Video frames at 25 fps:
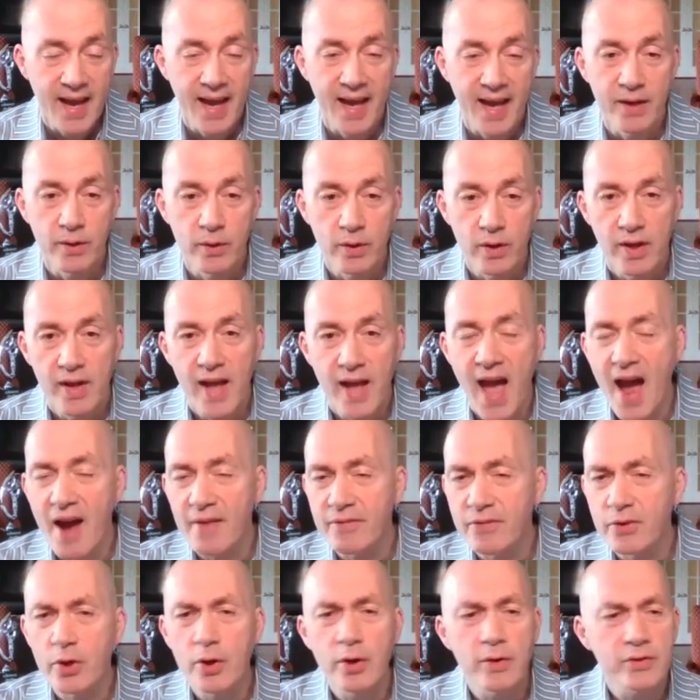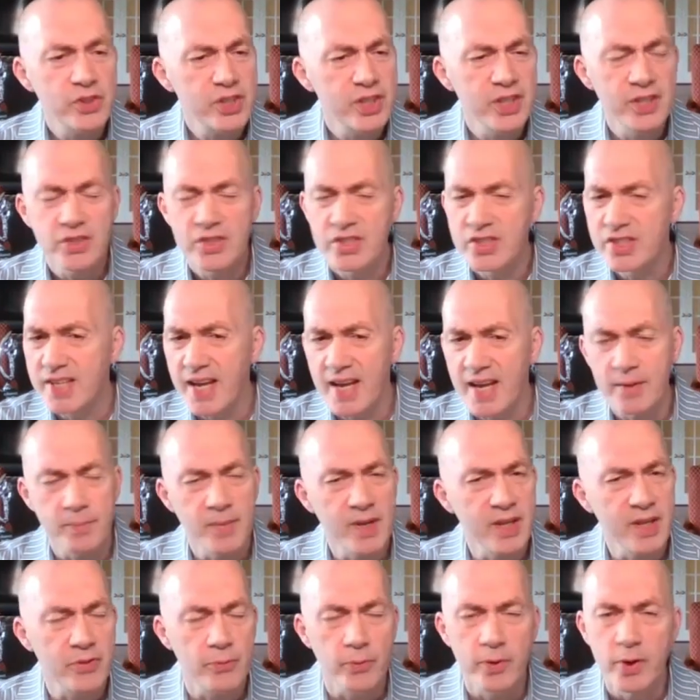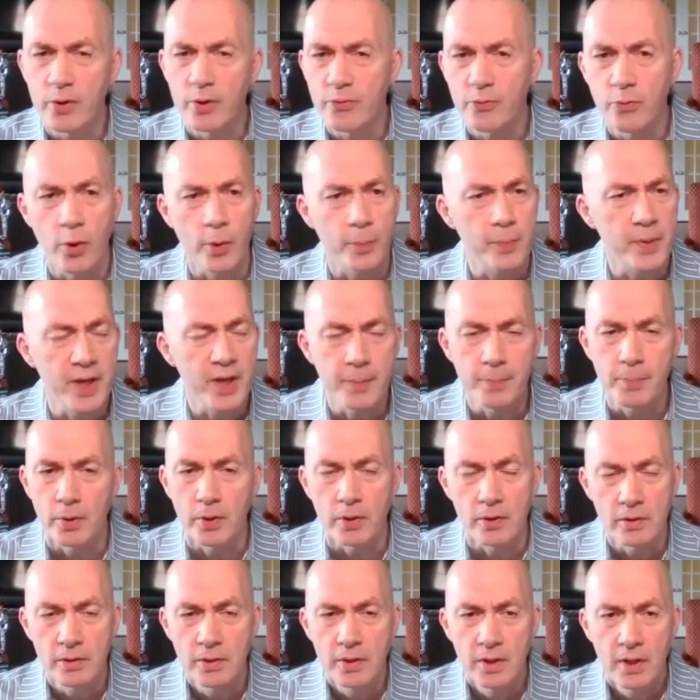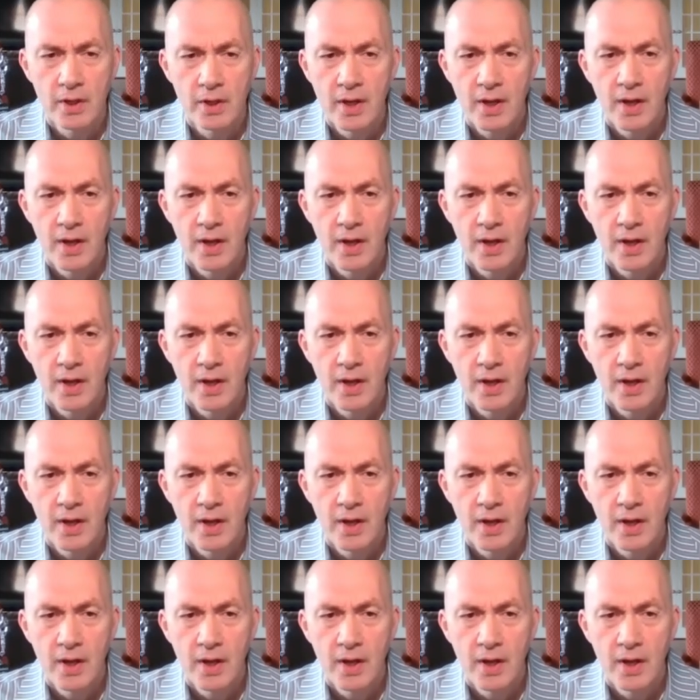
And after she sent me three or four people,